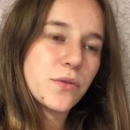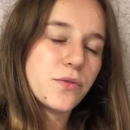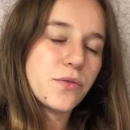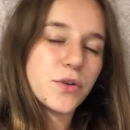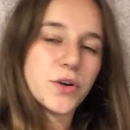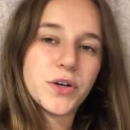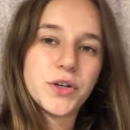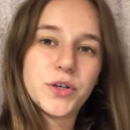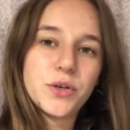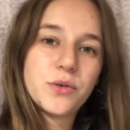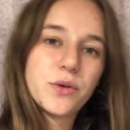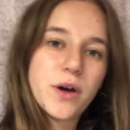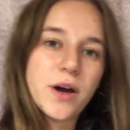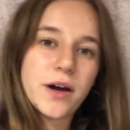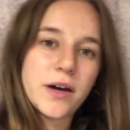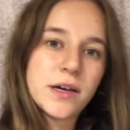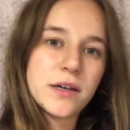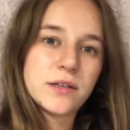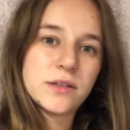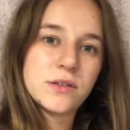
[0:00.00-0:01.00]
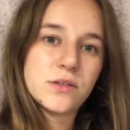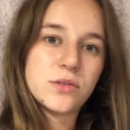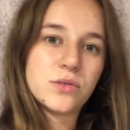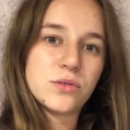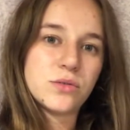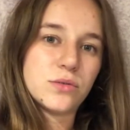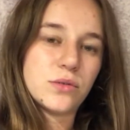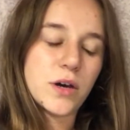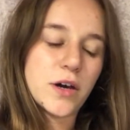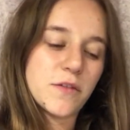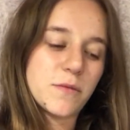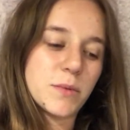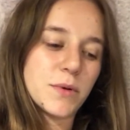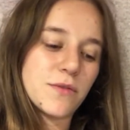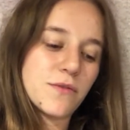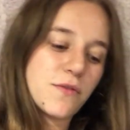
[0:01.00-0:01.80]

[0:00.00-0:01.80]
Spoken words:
for you guys who have been